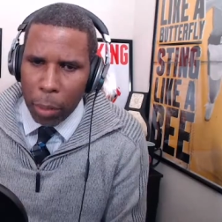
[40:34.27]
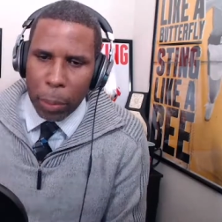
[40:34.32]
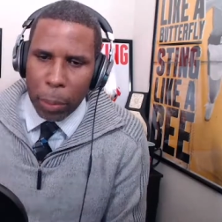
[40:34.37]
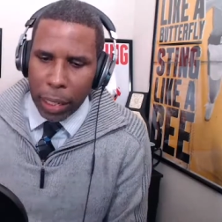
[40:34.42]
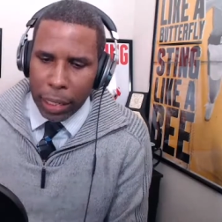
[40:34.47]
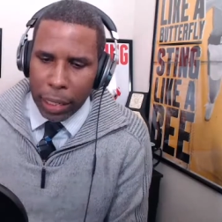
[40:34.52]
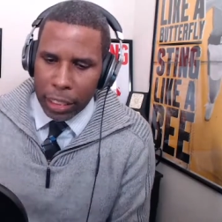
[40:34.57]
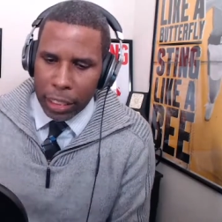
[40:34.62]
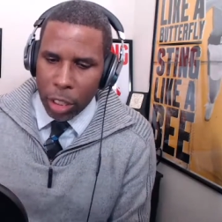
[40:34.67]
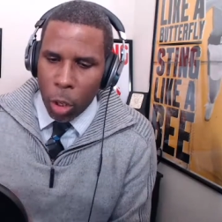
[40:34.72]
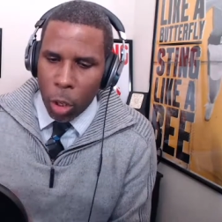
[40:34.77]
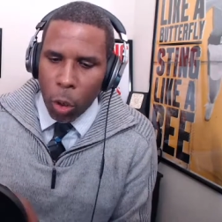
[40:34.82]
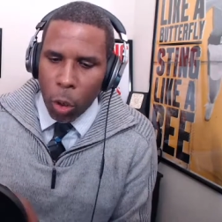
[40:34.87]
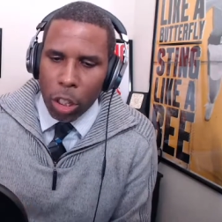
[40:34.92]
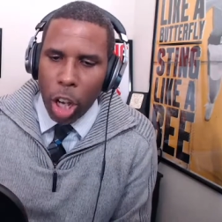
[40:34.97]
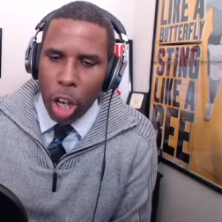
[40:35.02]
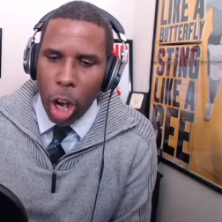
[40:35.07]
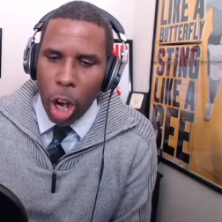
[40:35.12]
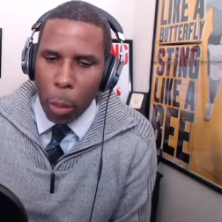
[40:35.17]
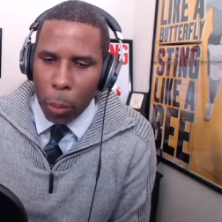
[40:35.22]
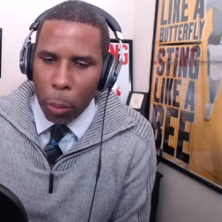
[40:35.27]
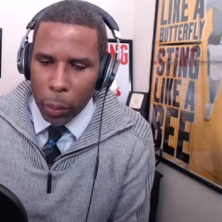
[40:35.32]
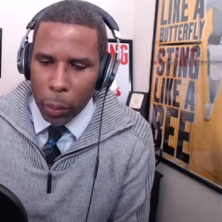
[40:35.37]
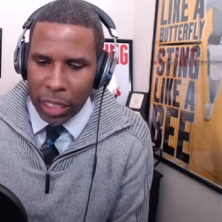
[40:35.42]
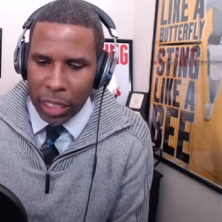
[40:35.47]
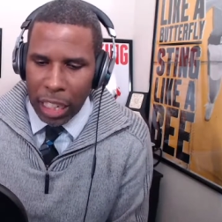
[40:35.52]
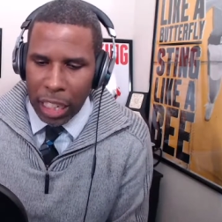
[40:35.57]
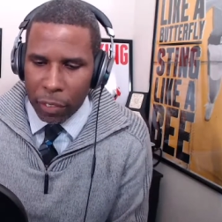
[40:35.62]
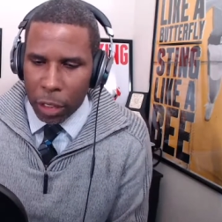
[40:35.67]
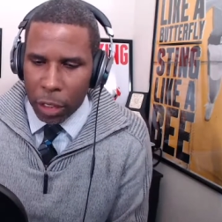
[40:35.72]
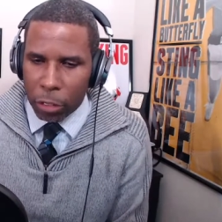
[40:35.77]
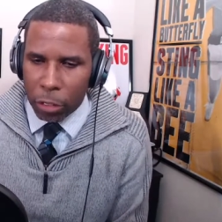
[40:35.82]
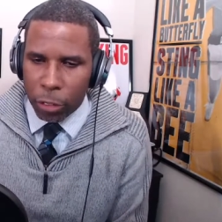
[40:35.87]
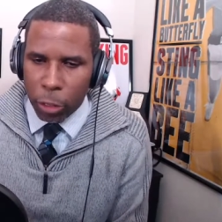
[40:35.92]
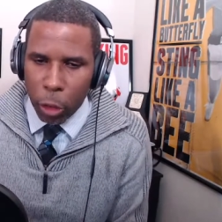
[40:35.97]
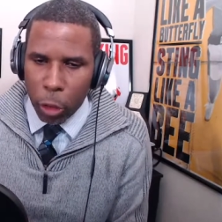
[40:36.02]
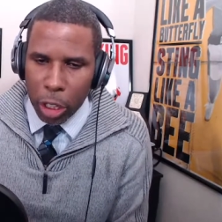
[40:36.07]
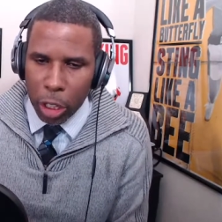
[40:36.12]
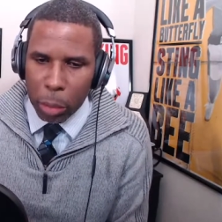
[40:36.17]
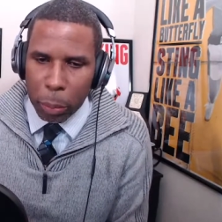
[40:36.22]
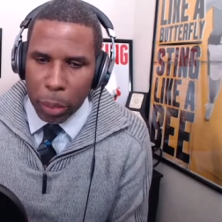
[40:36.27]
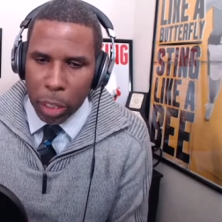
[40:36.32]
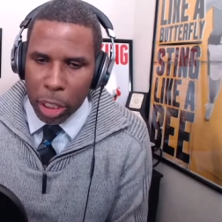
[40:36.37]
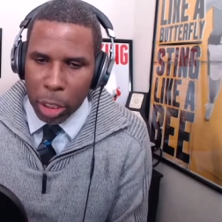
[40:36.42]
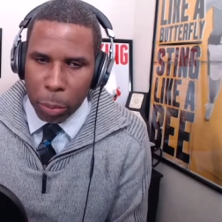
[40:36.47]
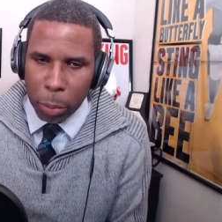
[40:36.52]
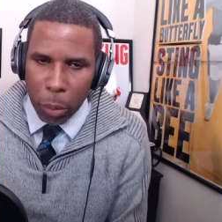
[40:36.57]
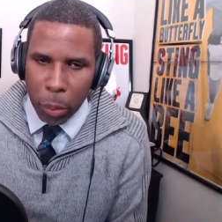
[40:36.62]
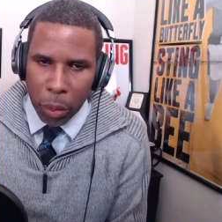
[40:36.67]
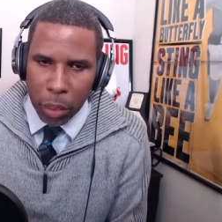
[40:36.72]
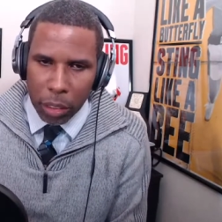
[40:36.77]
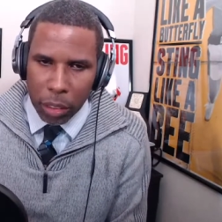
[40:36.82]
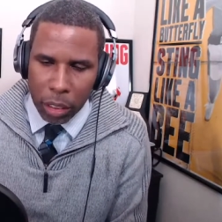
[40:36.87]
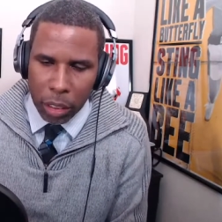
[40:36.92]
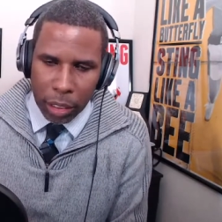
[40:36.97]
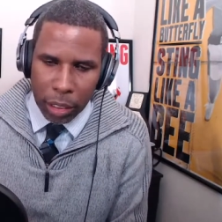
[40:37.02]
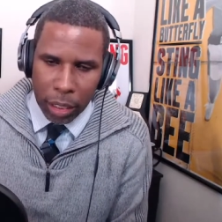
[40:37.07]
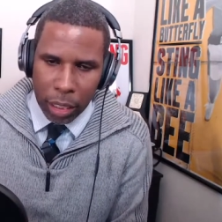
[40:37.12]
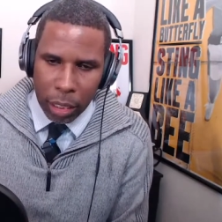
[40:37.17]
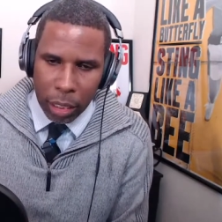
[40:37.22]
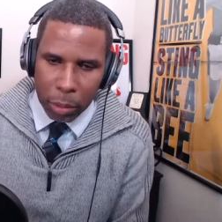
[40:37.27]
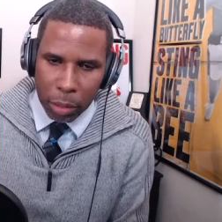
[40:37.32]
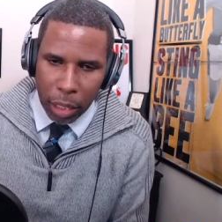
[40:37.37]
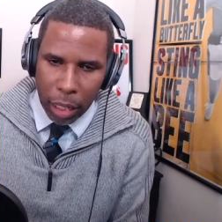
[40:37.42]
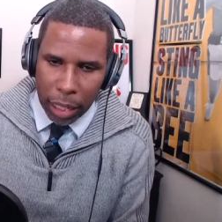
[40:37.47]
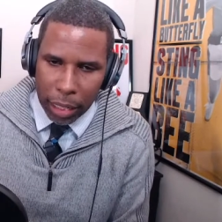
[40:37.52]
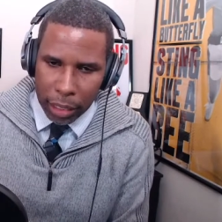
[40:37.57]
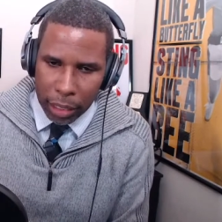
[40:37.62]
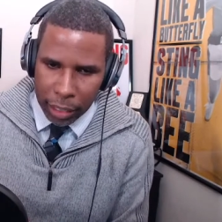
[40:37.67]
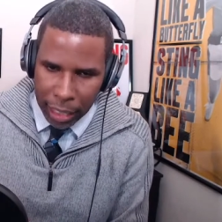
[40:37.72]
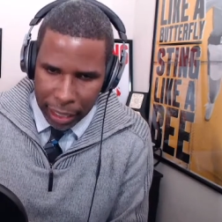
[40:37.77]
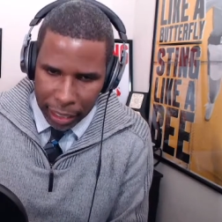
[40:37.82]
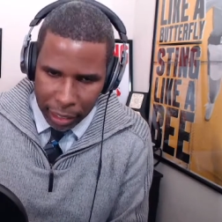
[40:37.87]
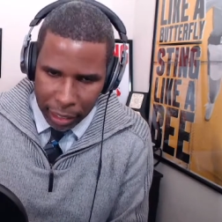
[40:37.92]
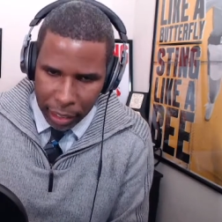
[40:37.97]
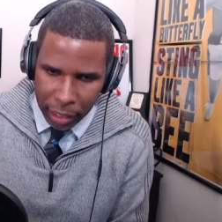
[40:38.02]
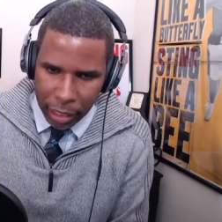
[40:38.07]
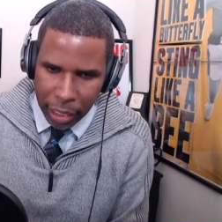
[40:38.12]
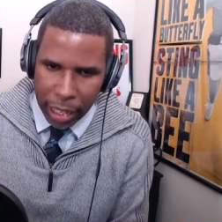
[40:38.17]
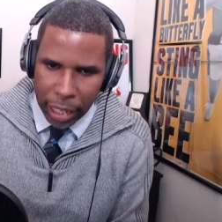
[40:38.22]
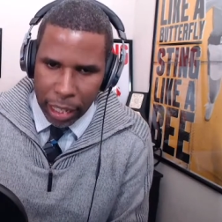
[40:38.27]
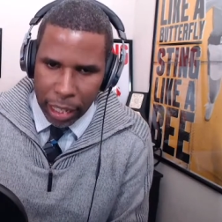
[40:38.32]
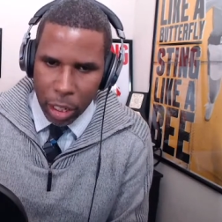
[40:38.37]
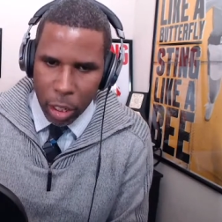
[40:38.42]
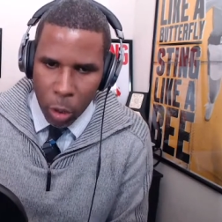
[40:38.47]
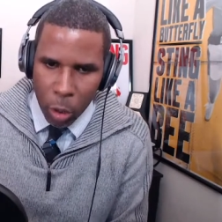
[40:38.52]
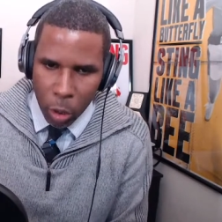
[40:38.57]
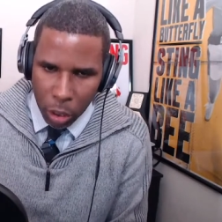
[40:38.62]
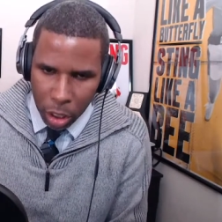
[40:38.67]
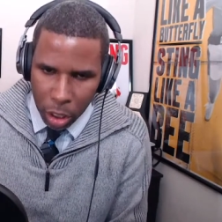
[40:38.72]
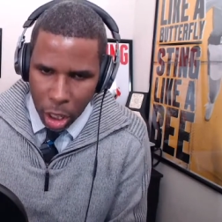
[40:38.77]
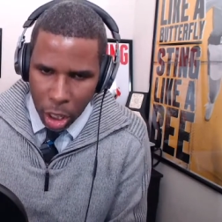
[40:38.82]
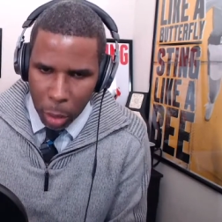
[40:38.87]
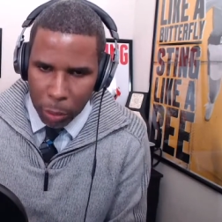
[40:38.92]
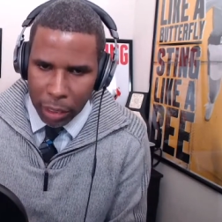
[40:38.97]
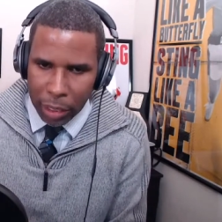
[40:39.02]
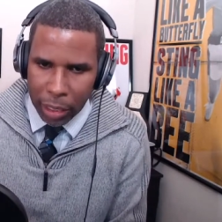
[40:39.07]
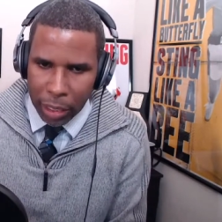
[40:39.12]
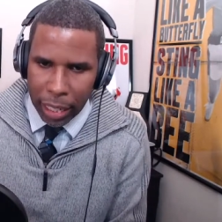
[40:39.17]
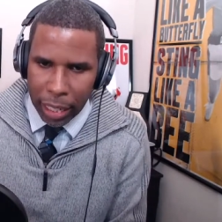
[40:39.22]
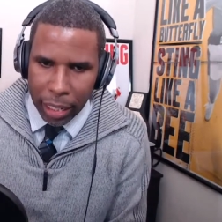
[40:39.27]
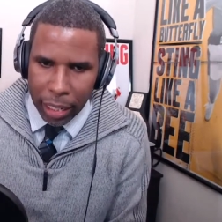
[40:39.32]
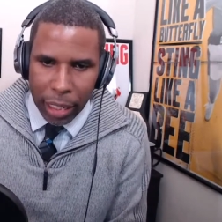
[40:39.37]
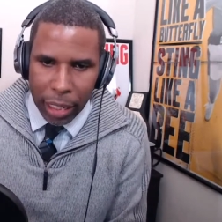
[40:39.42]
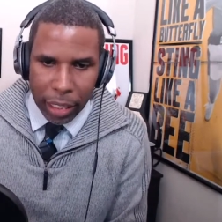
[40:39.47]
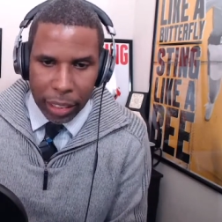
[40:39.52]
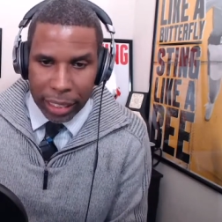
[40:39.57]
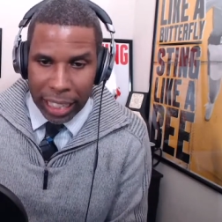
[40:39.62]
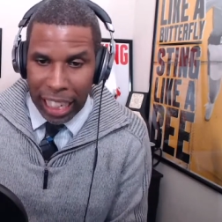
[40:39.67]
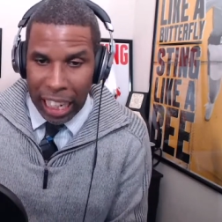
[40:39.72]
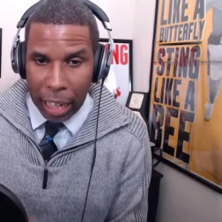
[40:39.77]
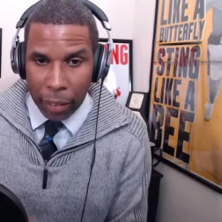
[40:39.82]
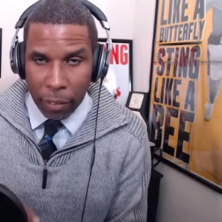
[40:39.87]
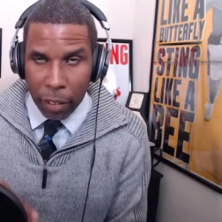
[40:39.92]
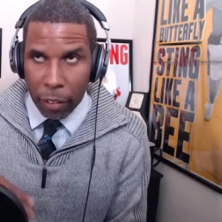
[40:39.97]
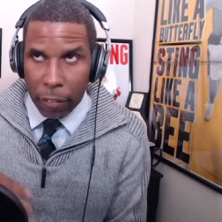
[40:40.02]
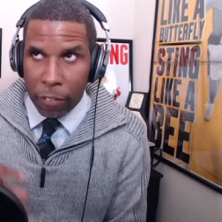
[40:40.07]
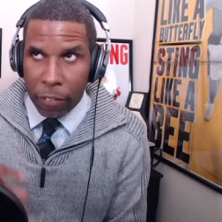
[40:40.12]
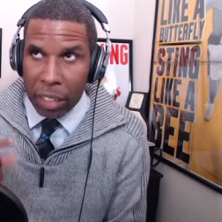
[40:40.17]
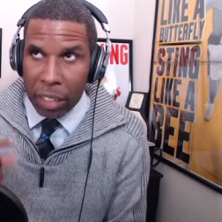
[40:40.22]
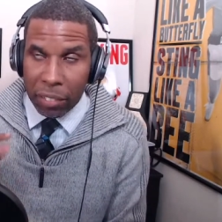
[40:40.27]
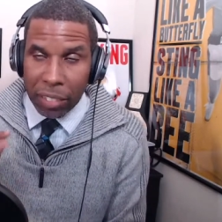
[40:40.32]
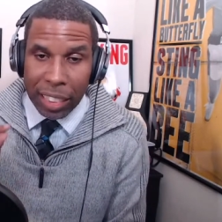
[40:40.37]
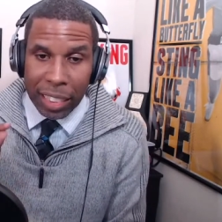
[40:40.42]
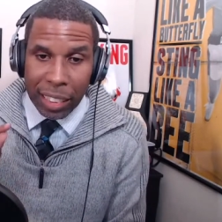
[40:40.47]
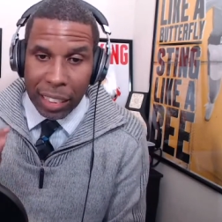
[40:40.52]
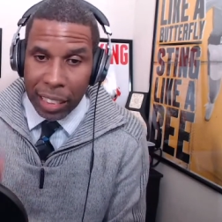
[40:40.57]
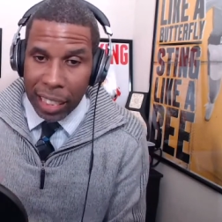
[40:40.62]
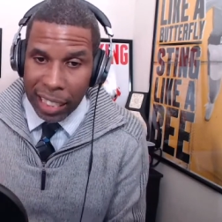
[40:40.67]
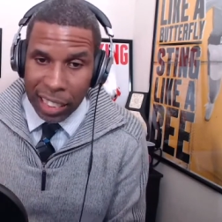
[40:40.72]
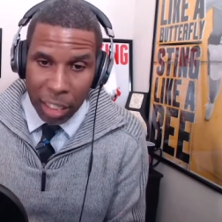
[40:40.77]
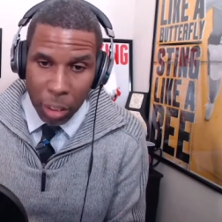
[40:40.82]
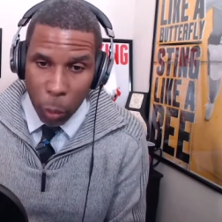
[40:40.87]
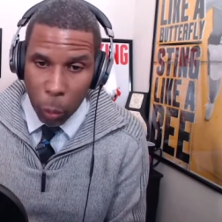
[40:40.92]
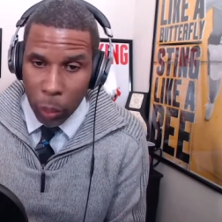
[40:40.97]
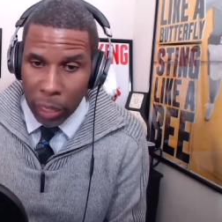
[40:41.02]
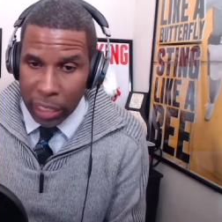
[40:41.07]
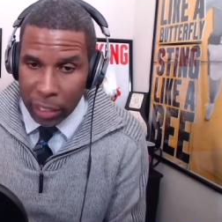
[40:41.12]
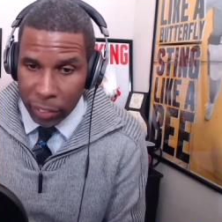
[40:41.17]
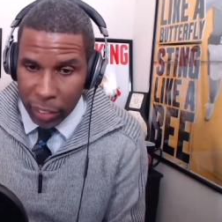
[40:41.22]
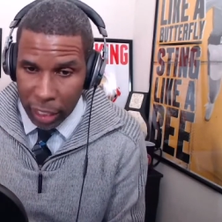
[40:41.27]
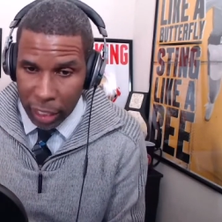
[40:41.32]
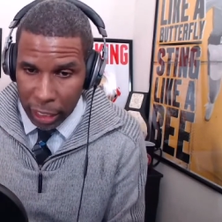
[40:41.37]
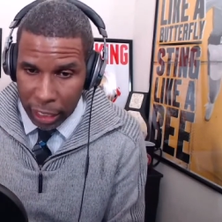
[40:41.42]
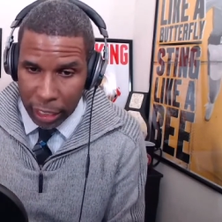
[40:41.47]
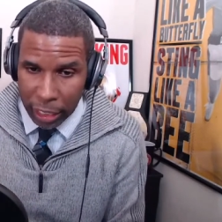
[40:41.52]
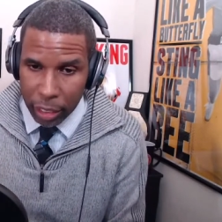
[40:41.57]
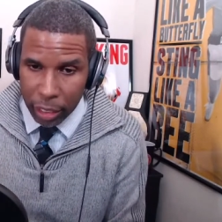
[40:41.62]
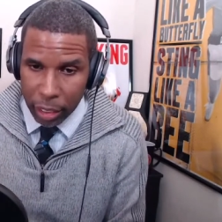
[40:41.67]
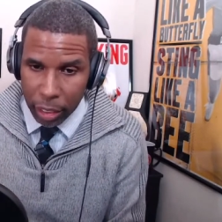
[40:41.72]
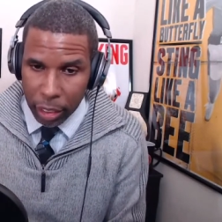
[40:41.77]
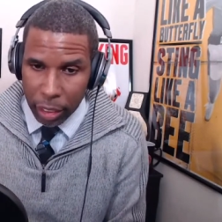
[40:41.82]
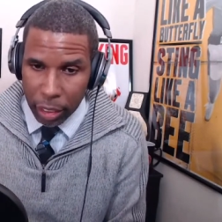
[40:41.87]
put it like this. Oklahoma was giving up 40-plus points to teams like Texas Tech, Oklahoma State. They gave up 56 to West Virginia.